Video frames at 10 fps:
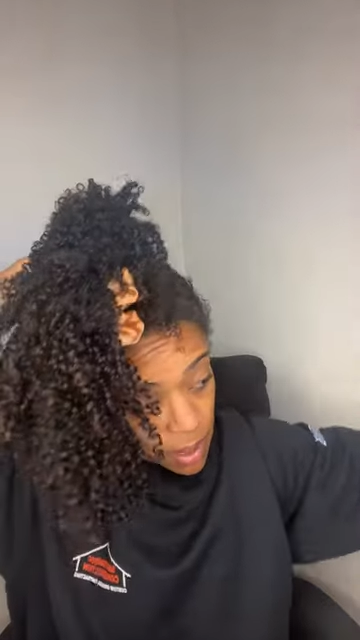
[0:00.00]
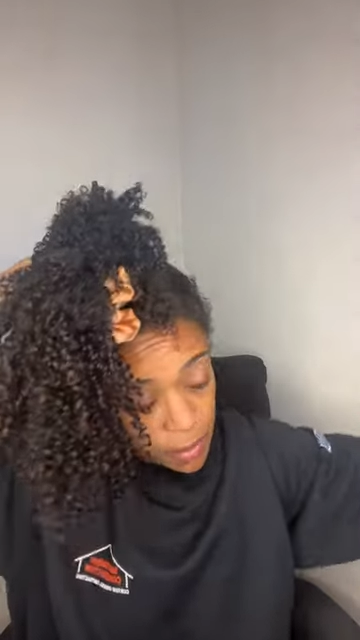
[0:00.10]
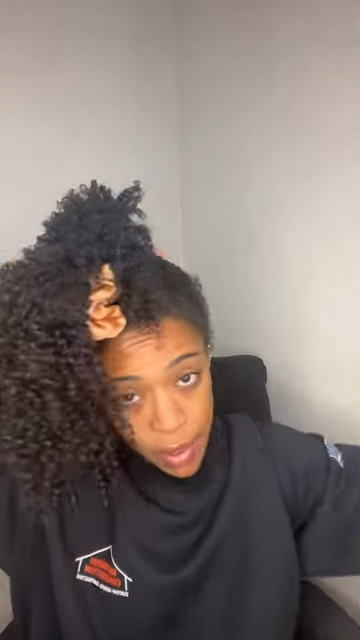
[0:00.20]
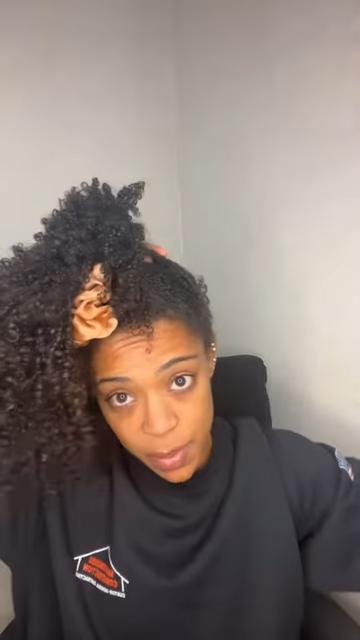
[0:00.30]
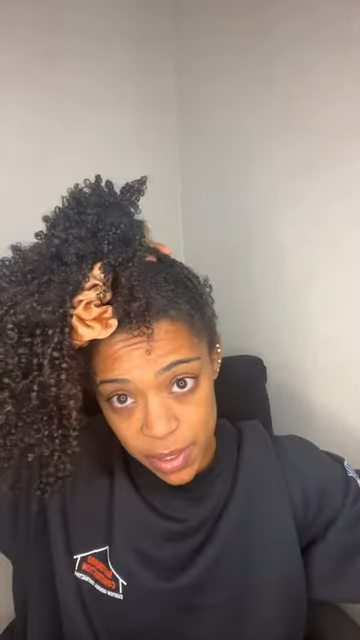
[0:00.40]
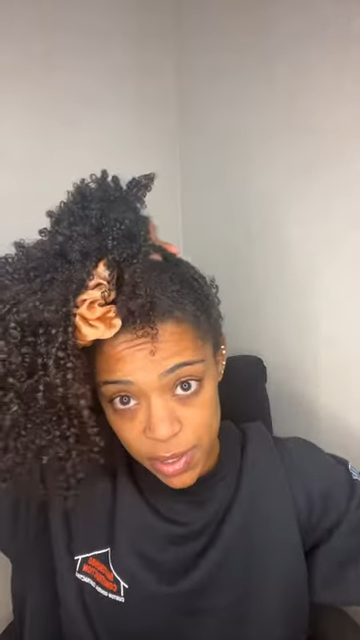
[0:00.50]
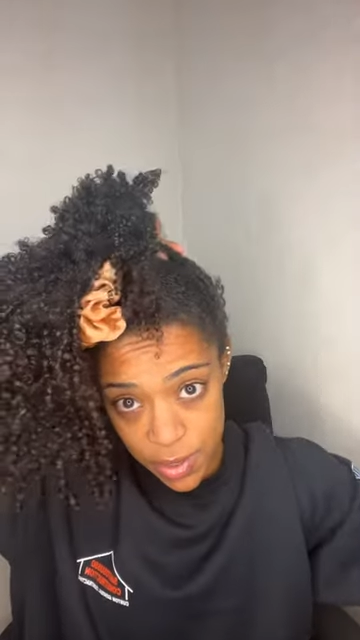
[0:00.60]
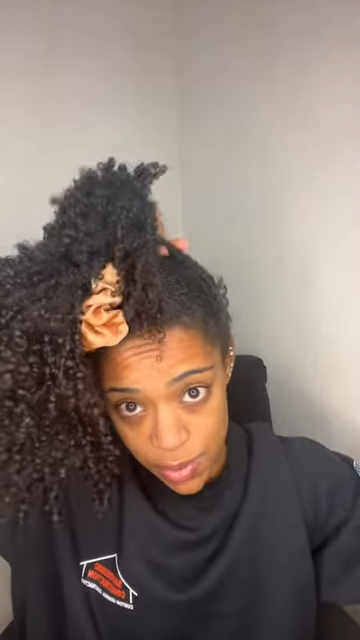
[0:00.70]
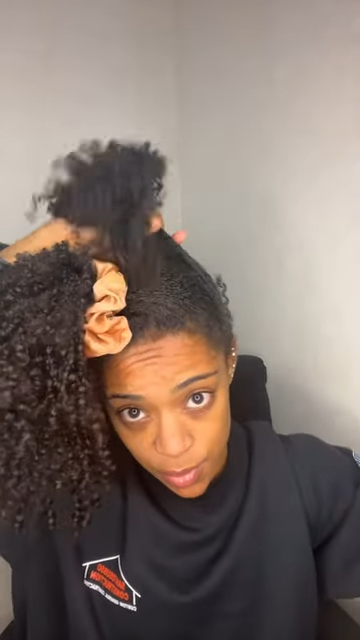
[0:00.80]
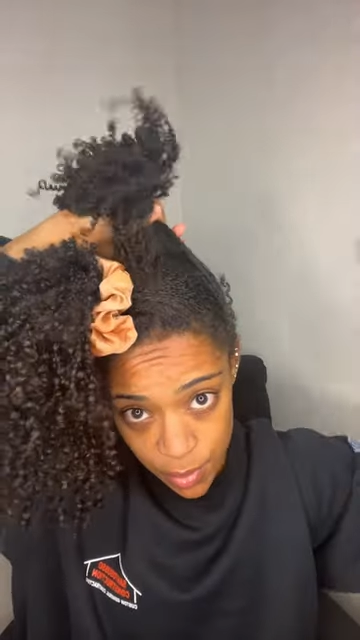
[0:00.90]
I'm going
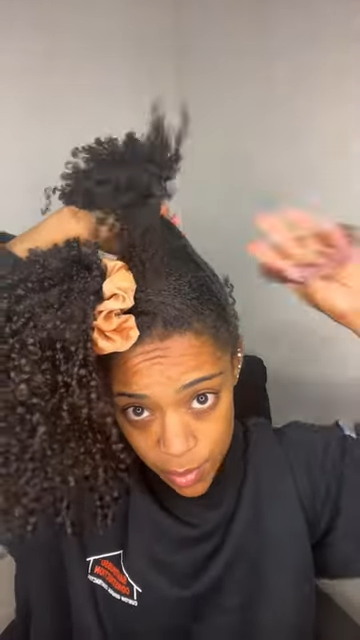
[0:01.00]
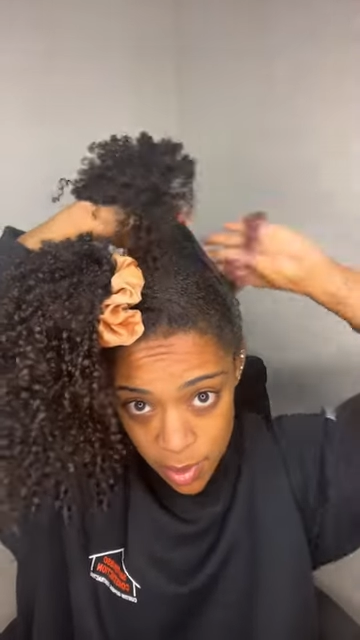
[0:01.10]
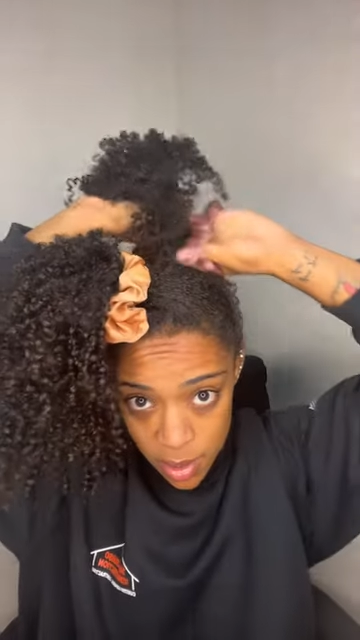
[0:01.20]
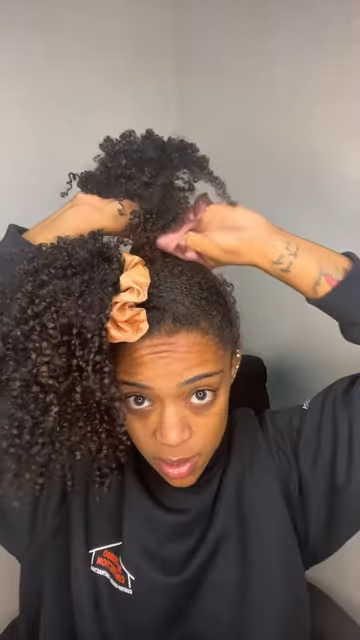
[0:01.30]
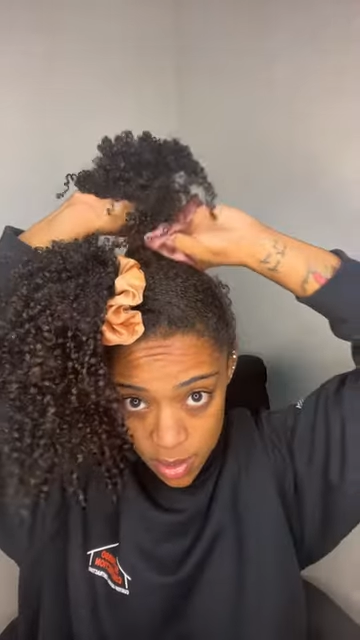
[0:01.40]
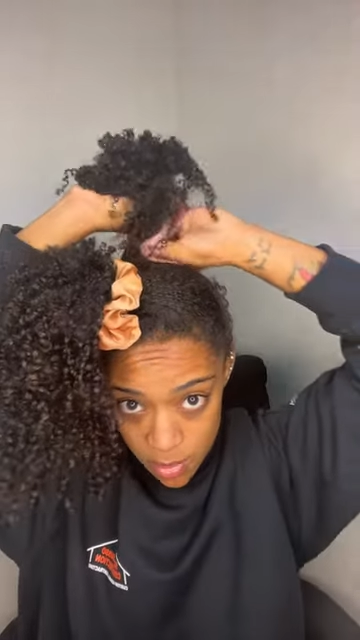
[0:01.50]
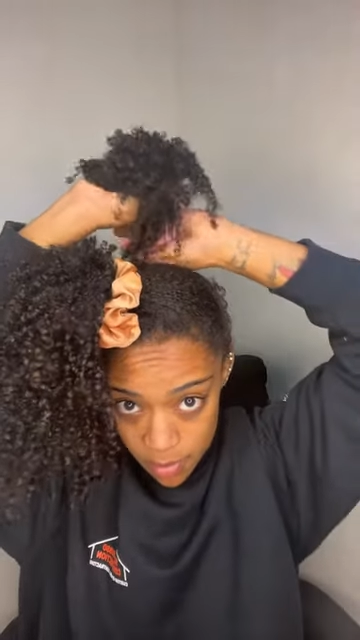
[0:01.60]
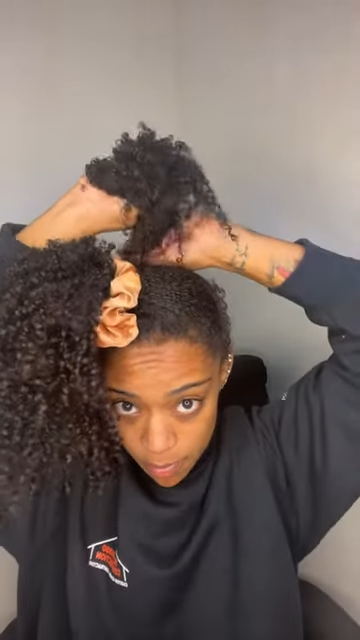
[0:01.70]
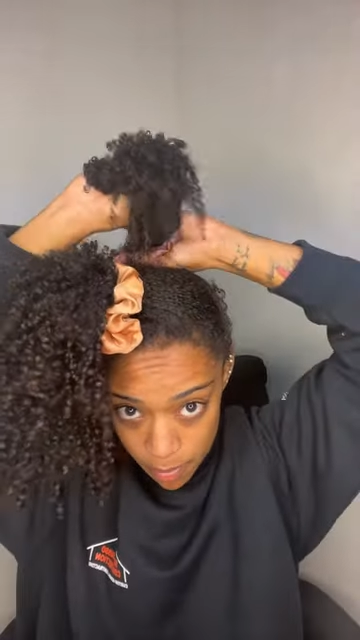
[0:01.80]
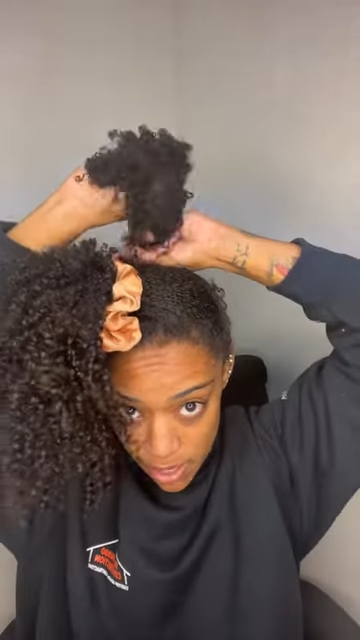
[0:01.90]
to
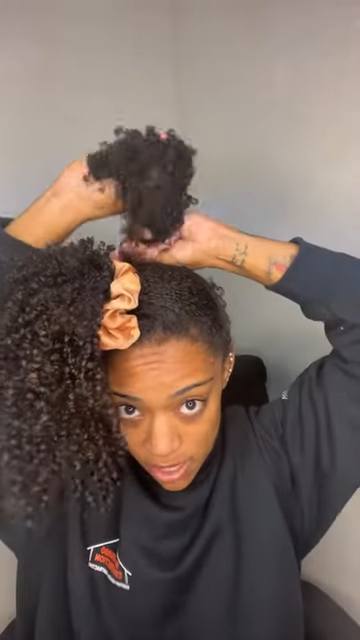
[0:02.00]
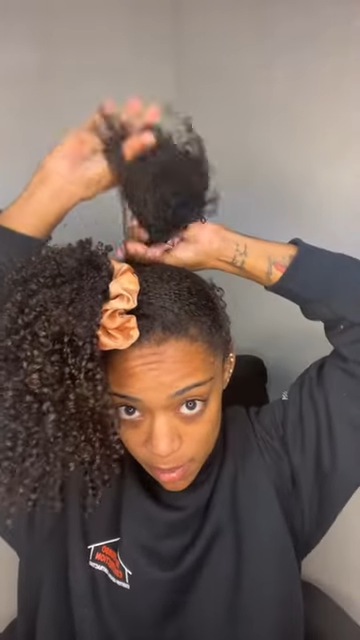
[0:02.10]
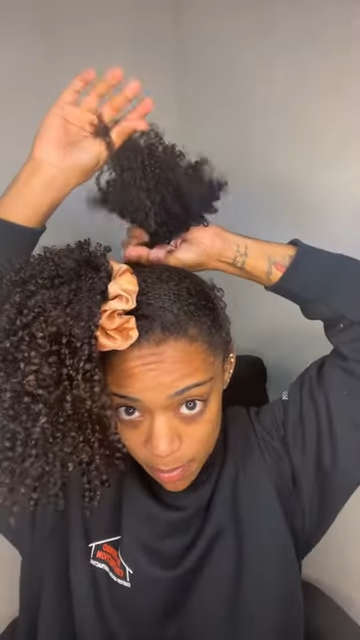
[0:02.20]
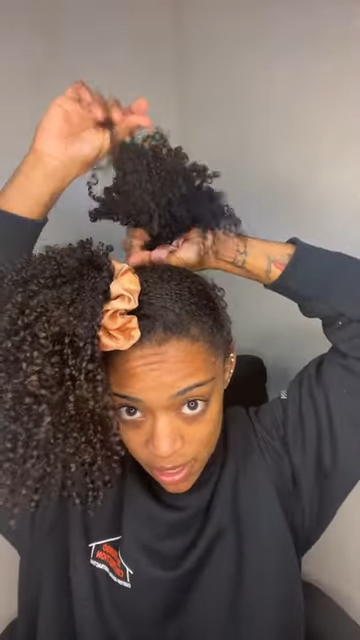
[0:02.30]
make